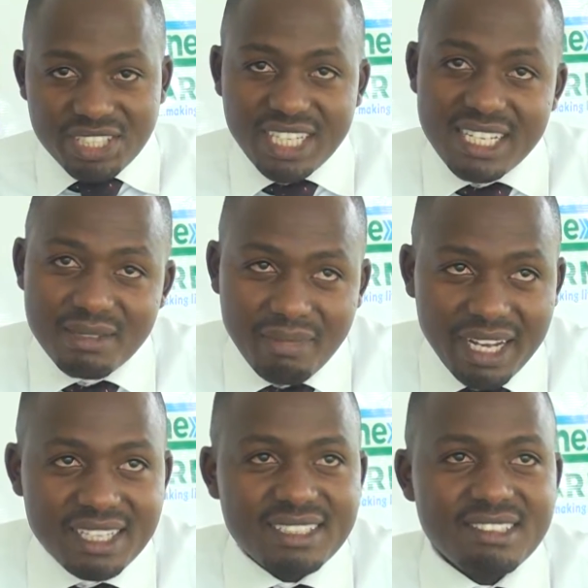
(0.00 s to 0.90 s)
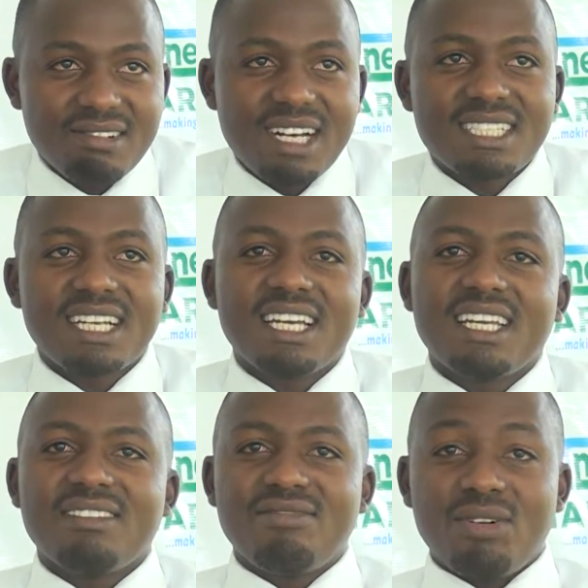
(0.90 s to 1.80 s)
Pleasure is mine once
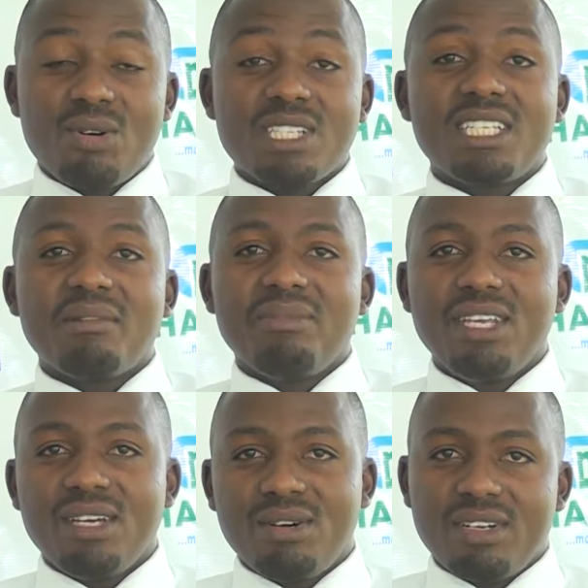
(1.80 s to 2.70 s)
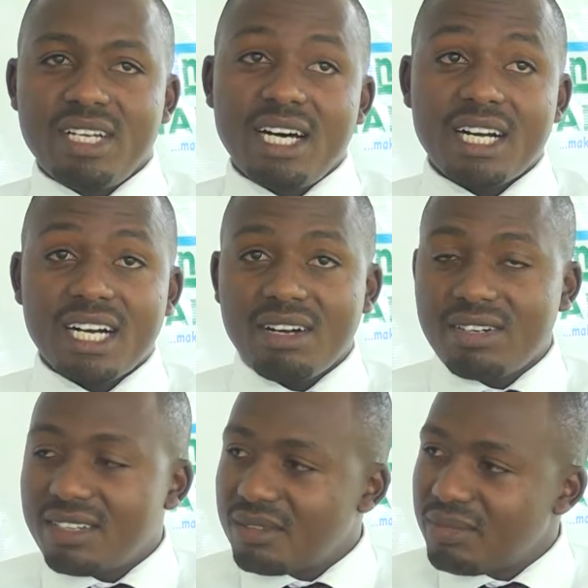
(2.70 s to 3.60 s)
again for hosting me on
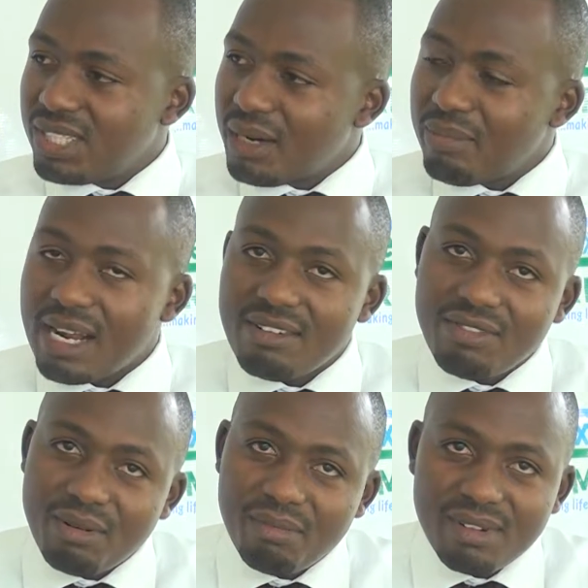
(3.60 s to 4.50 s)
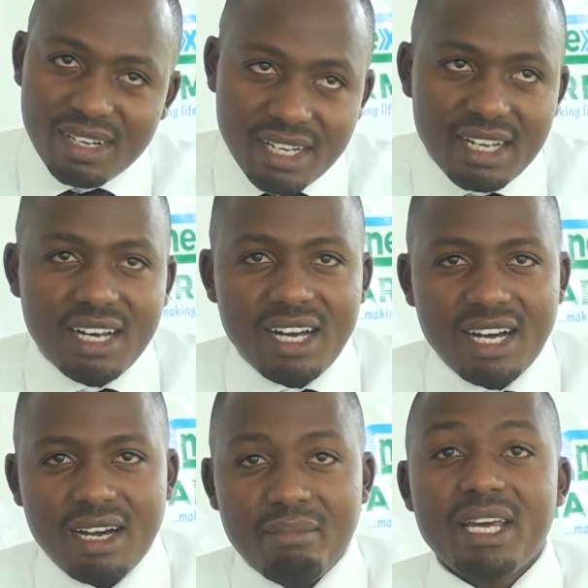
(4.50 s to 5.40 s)
Kloud Health Media platform.
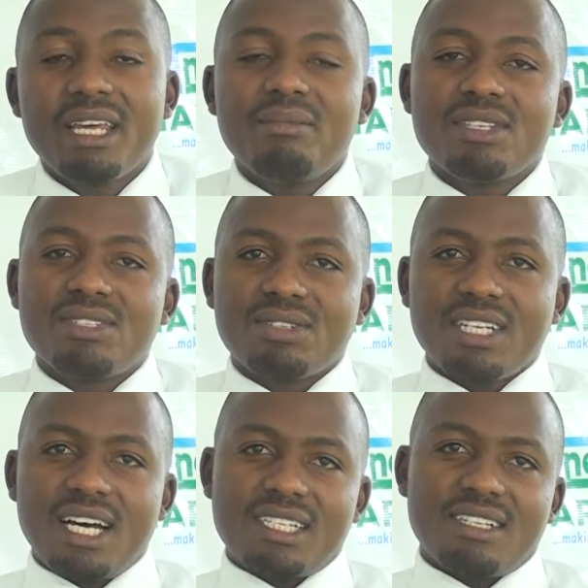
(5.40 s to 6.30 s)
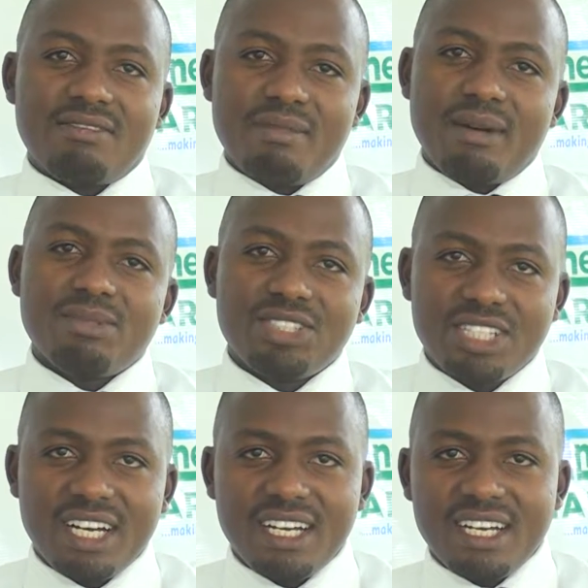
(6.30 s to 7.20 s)
My name is Dr. Asaph
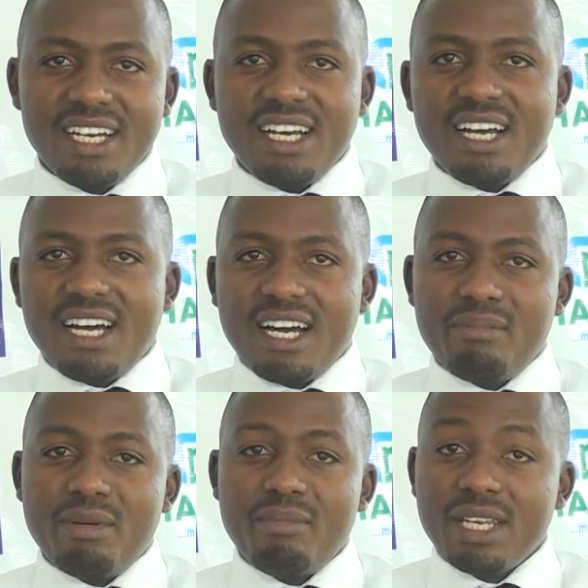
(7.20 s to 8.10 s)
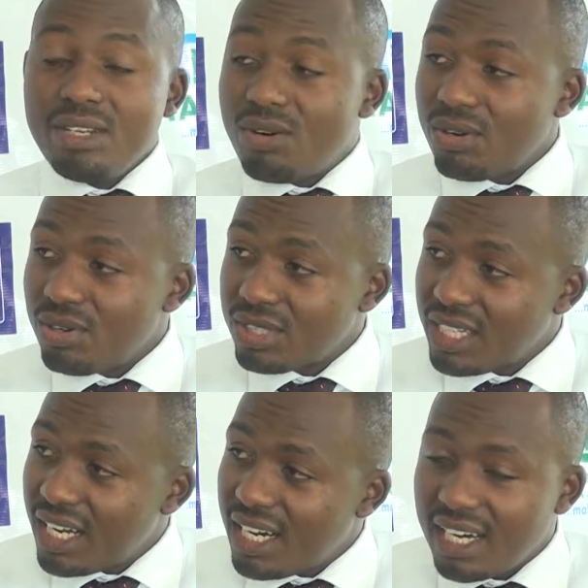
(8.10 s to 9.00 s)
Byamugisha. I'm a medical
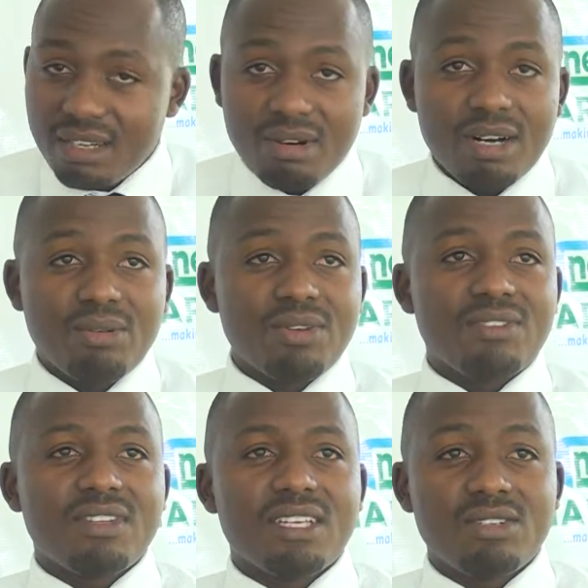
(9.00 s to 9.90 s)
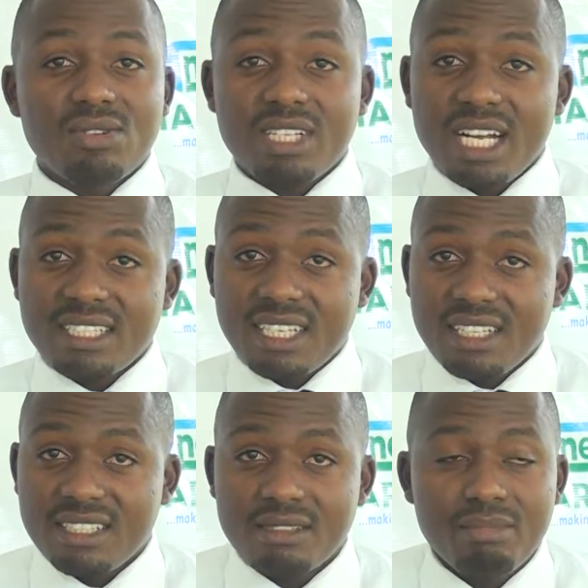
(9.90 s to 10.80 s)
doctor. I work with the Doctor's
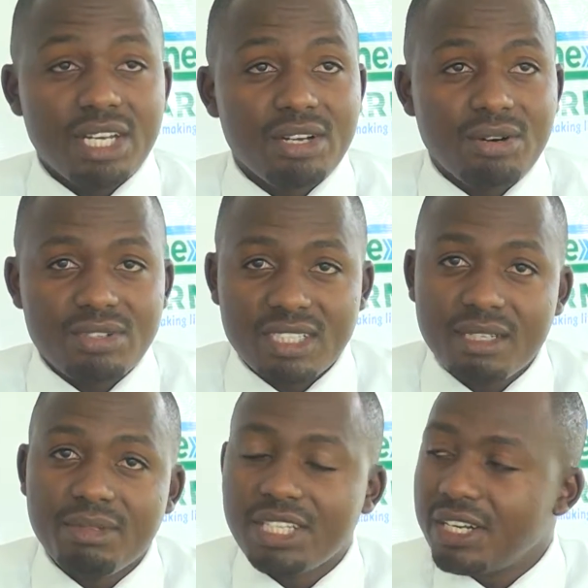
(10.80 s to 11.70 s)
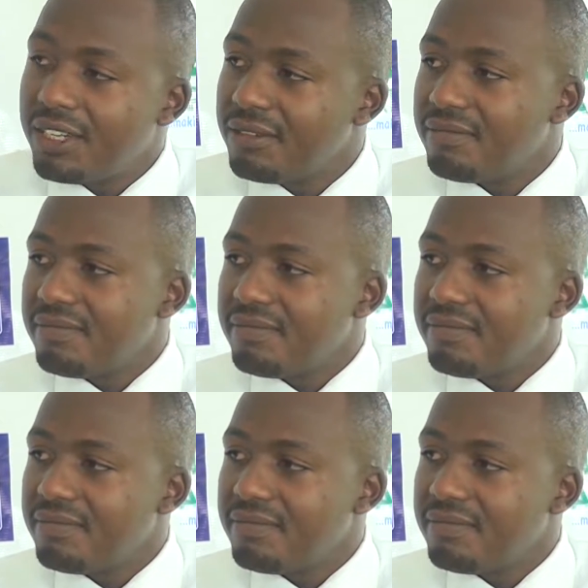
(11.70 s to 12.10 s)
Case Medicals Limited.